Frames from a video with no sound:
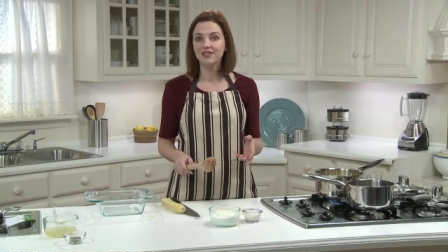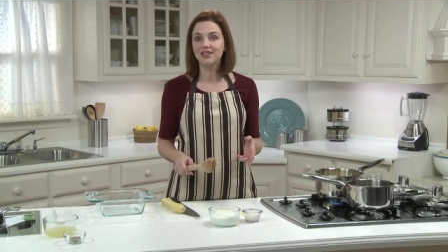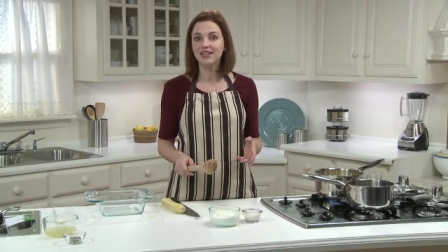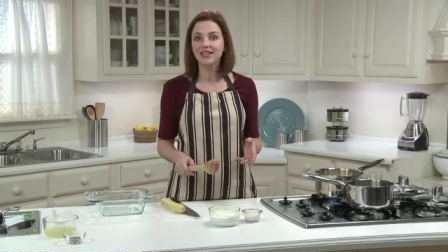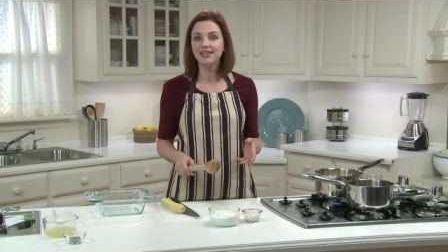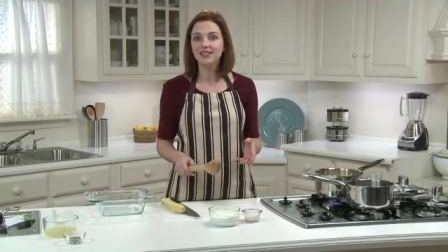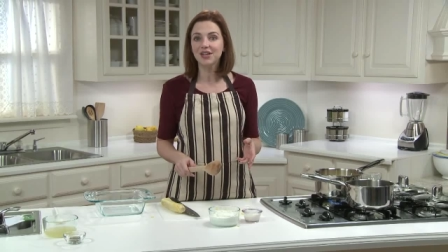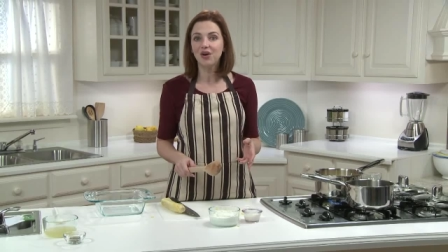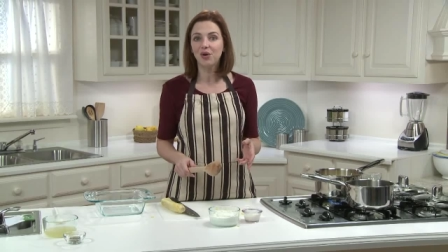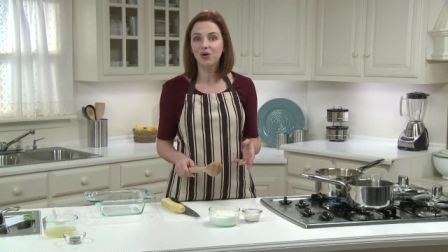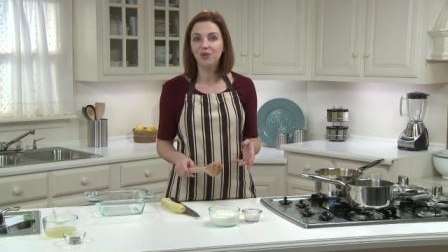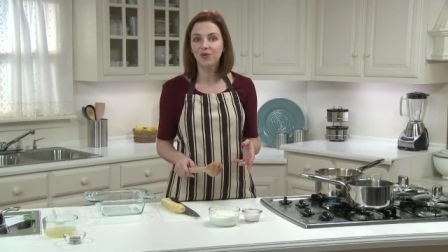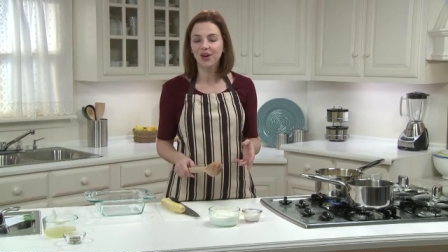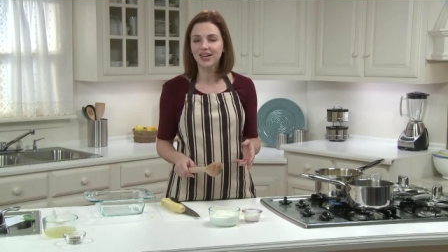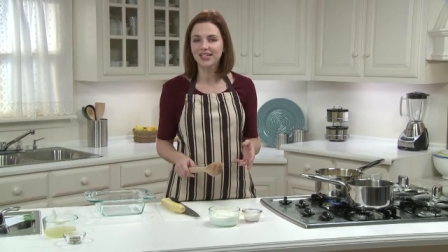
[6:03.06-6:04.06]
is an easy
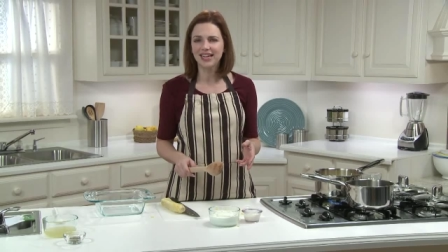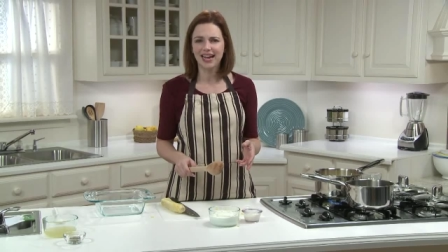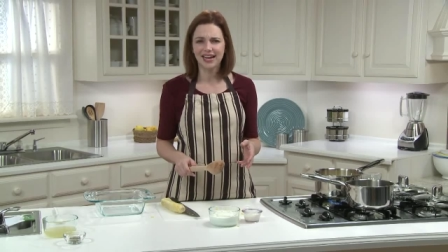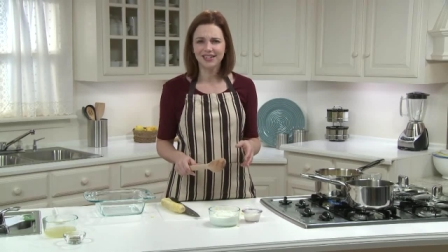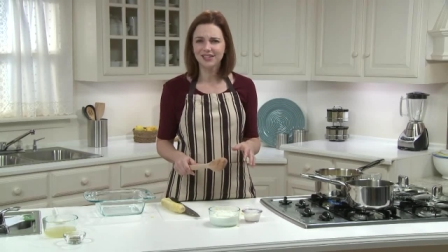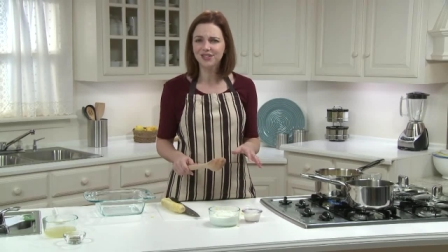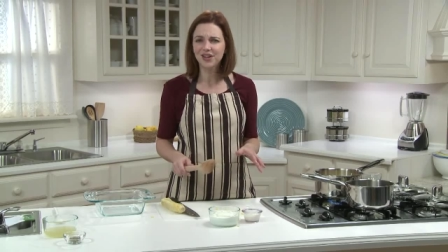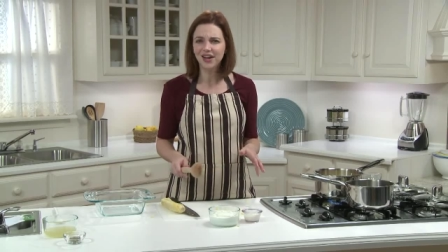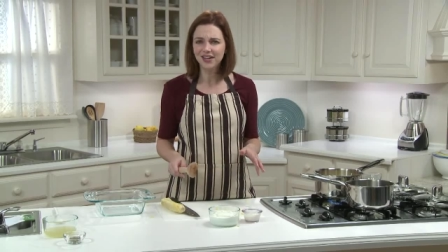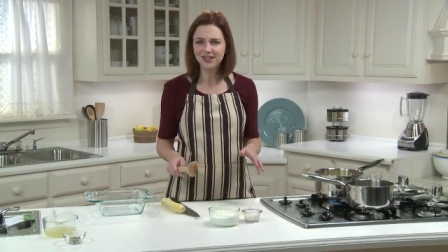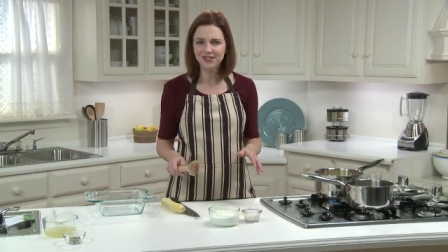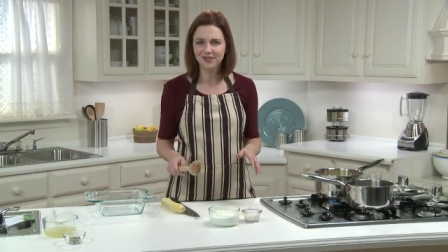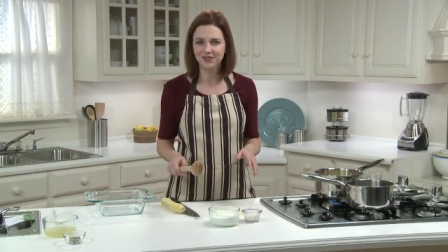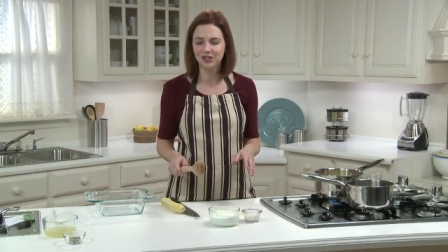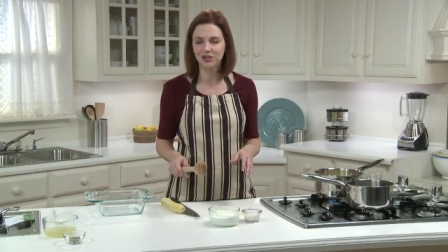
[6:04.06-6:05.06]
whole grain to add to
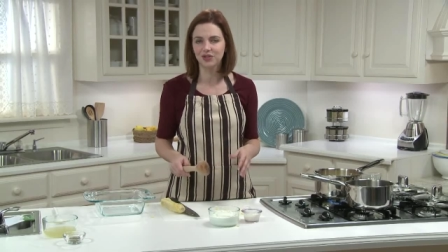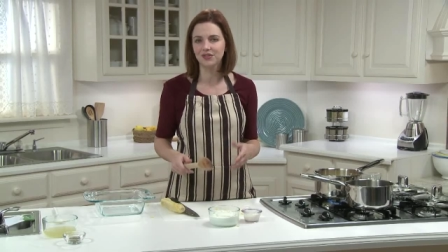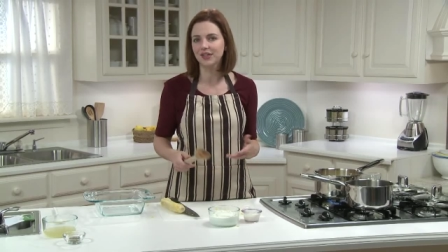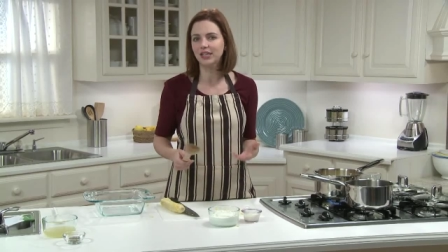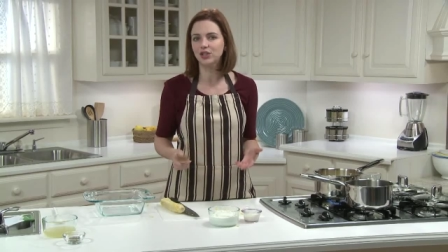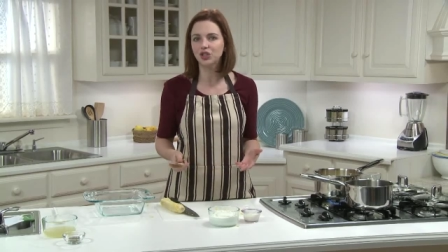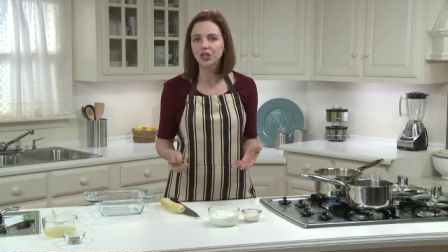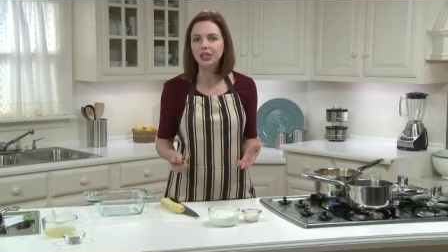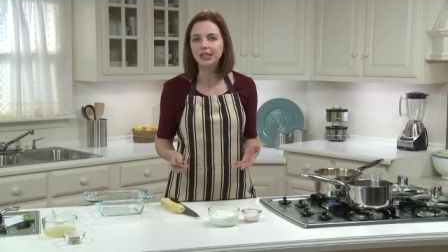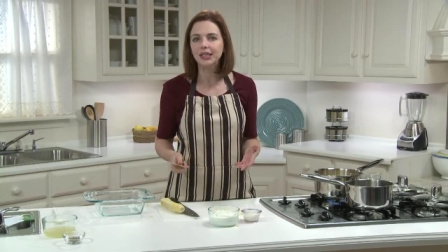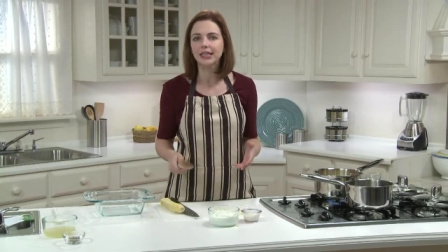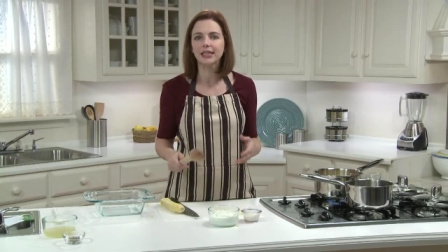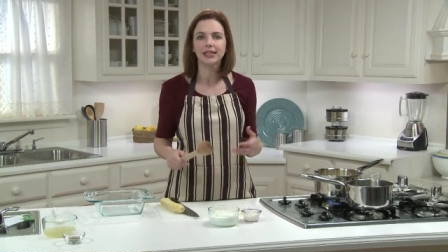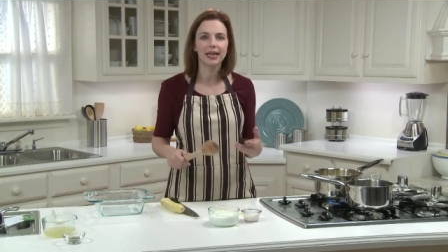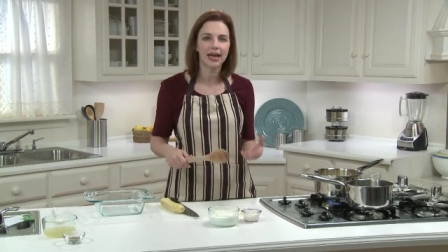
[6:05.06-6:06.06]
tons of dishes like
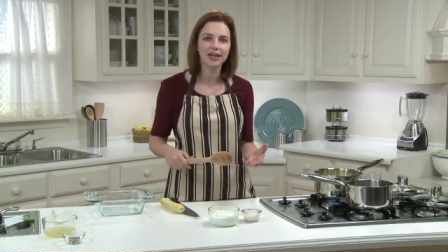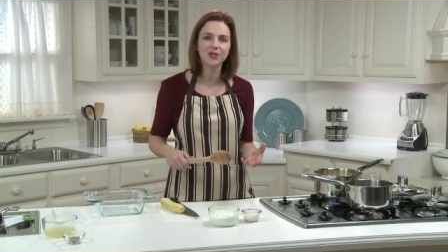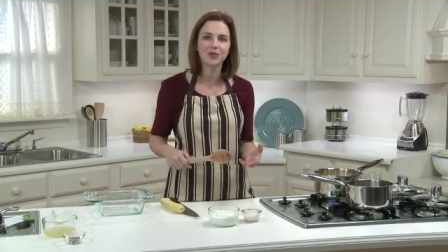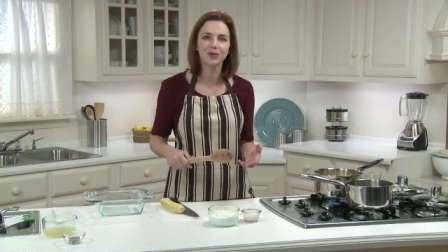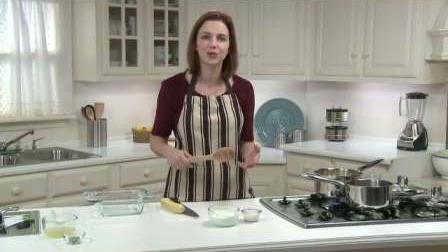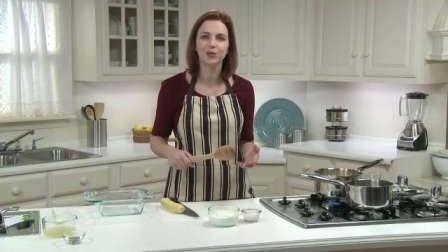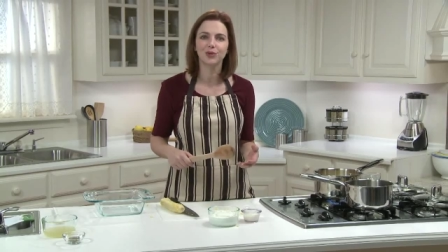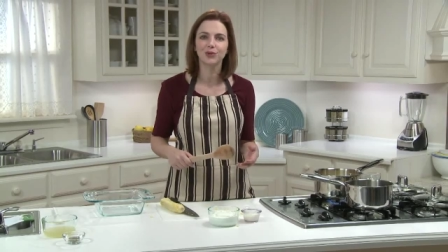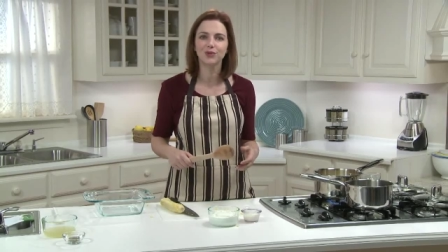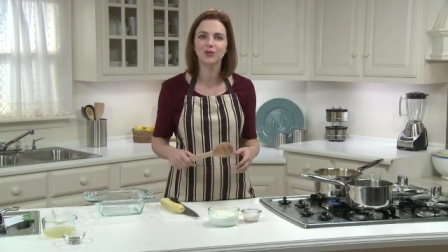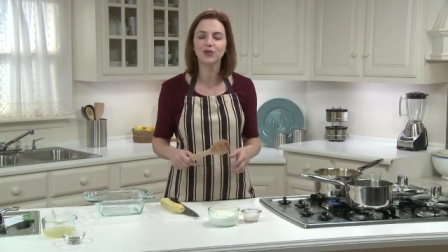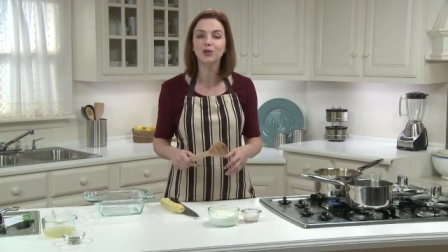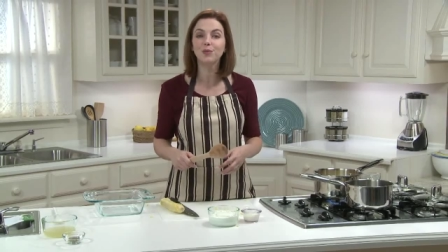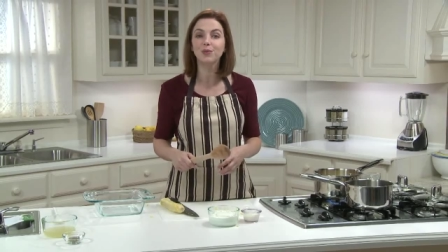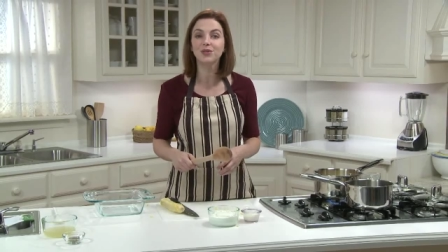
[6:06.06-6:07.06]
chili and casseroles,
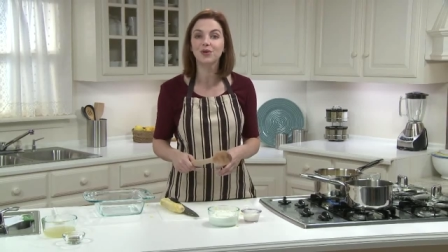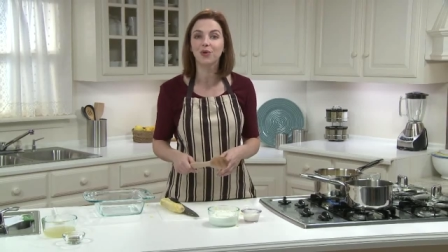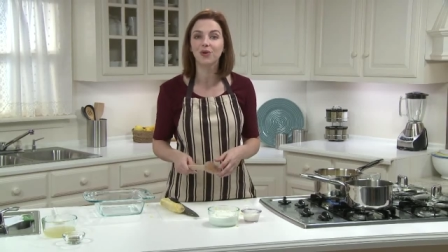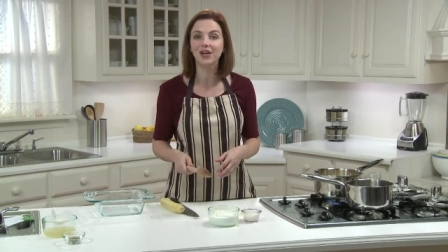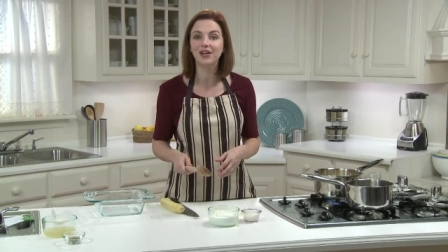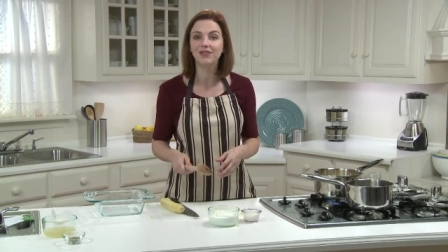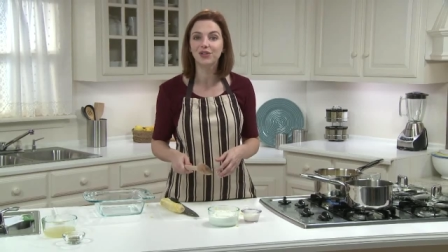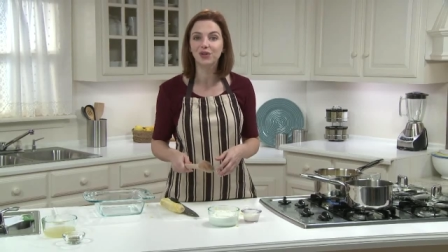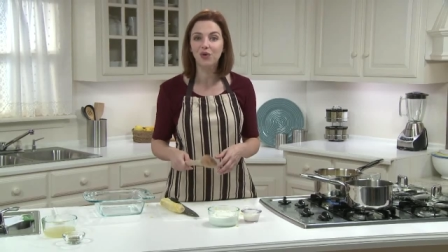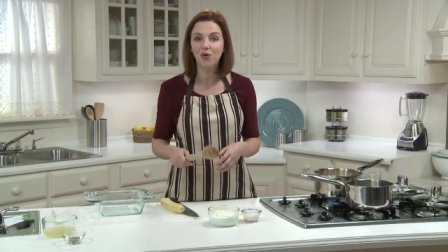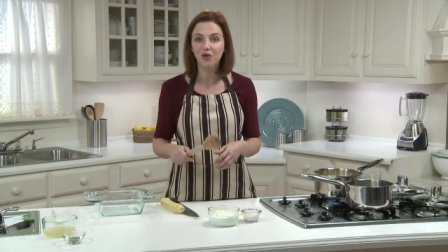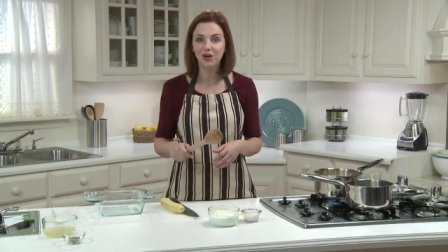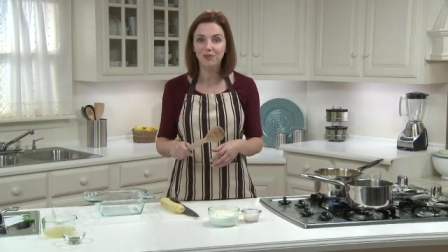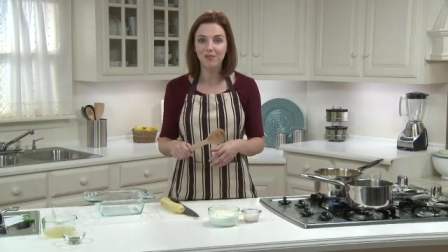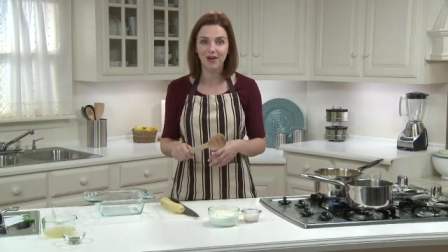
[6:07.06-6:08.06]
soups, or even
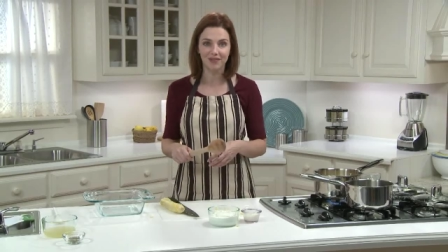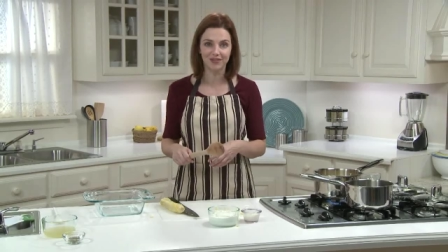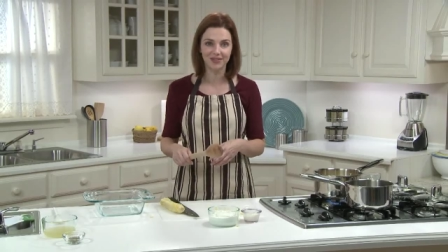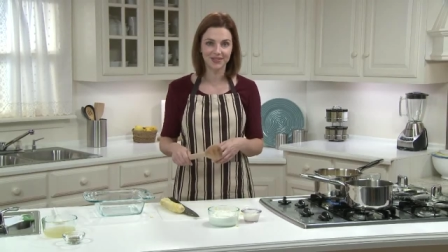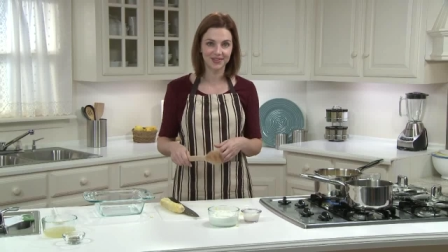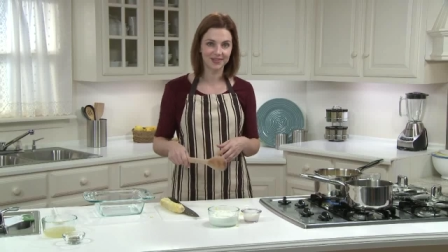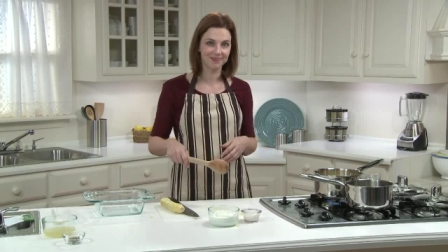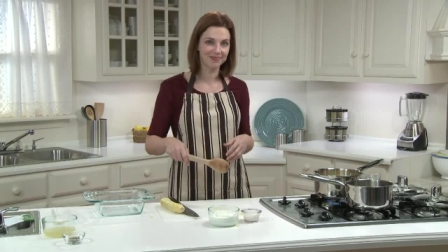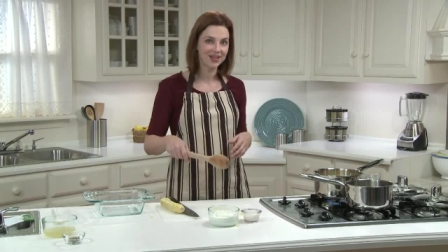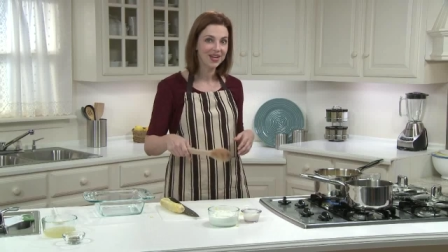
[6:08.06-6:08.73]
corn muffins.